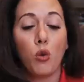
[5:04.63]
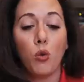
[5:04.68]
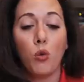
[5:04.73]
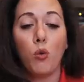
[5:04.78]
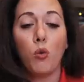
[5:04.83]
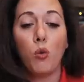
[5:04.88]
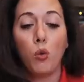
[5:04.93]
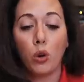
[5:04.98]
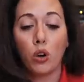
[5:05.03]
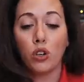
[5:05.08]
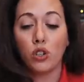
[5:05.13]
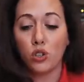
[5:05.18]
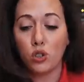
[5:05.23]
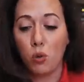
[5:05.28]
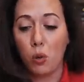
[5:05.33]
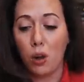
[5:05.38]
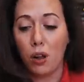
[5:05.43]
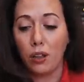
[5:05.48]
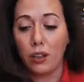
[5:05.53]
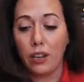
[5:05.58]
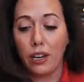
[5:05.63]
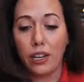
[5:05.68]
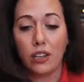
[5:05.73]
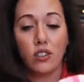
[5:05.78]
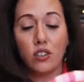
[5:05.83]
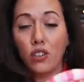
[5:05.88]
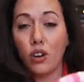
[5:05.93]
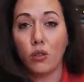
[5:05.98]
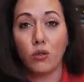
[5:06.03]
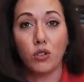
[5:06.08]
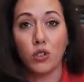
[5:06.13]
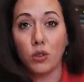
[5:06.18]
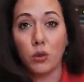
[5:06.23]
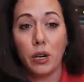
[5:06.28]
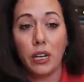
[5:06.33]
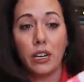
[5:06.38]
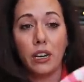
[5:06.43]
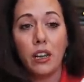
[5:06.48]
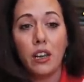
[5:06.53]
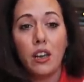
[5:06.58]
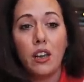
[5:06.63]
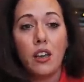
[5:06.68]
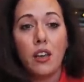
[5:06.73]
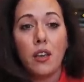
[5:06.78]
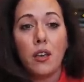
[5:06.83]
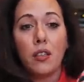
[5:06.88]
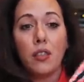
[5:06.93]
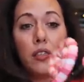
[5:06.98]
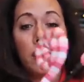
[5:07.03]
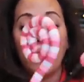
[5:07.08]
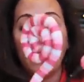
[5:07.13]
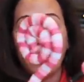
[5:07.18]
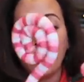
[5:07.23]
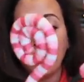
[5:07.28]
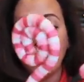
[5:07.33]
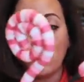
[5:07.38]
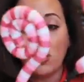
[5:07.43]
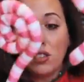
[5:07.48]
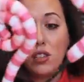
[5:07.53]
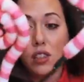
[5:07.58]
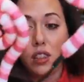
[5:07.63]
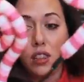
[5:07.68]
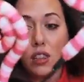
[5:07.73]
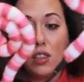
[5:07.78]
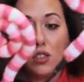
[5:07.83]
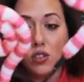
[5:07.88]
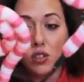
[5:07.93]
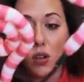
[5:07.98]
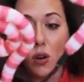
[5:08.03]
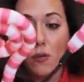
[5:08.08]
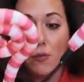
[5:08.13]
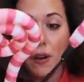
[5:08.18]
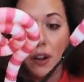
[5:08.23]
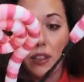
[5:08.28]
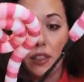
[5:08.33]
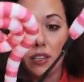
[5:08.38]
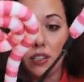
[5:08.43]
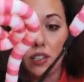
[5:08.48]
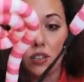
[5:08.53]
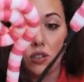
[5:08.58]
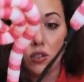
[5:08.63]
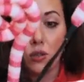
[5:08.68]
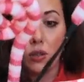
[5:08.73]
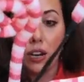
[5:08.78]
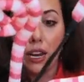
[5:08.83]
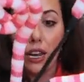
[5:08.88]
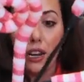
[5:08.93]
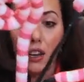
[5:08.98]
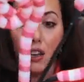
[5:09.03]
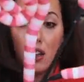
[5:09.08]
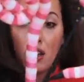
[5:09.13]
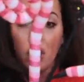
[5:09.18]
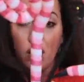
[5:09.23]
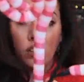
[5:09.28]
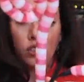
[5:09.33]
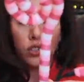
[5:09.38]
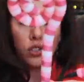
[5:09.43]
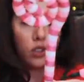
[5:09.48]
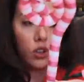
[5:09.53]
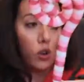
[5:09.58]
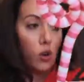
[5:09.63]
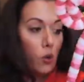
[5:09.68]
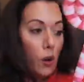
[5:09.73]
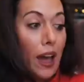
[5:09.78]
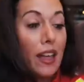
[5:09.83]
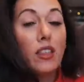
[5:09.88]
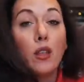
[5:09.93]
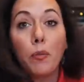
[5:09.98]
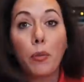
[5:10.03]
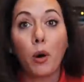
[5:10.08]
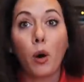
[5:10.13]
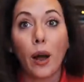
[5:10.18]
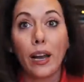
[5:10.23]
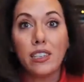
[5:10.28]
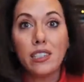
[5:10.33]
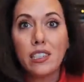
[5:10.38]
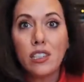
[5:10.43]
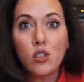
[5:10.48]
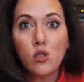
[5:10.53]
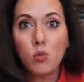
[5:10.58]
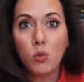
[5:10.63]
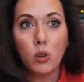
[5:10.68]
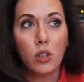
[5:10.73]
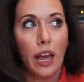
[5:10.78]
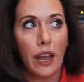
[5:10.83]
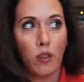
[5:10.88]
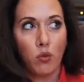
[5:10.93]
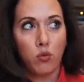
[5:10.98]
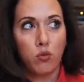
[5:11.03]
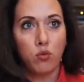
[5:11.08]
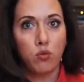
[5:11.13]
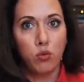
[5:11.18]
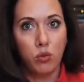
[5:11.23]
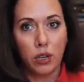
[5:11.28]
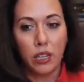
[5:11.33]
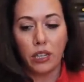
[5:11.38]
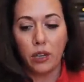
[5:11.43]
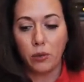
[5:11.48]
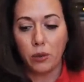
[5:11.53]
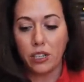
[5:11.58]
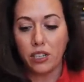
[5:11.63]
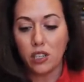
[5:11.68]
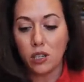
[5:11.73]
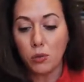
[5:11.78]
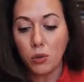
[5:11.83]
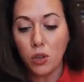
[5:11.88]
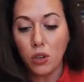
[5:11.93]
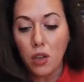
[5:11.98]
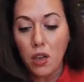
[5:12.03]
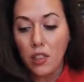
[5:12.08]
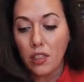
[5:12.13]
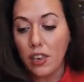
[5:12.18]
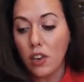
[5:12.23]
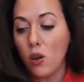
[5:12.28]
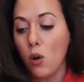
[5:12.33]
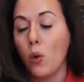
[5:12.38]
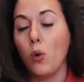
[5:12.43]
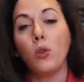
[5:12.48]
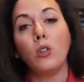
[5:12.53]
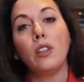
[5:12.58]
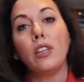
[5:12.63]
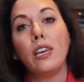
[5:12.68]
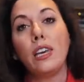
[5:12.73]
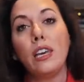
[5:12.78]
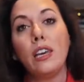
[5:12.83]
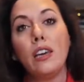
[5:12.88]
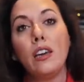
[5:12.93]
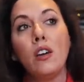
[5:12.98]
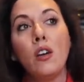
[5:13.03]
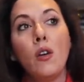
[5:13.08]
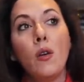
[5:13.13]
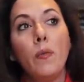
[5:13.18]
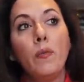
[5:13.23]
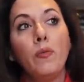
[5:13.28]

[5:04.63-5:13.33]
worst quality. Don't do it. This, so far, this is great. So, and the prices were like really reasonable. The only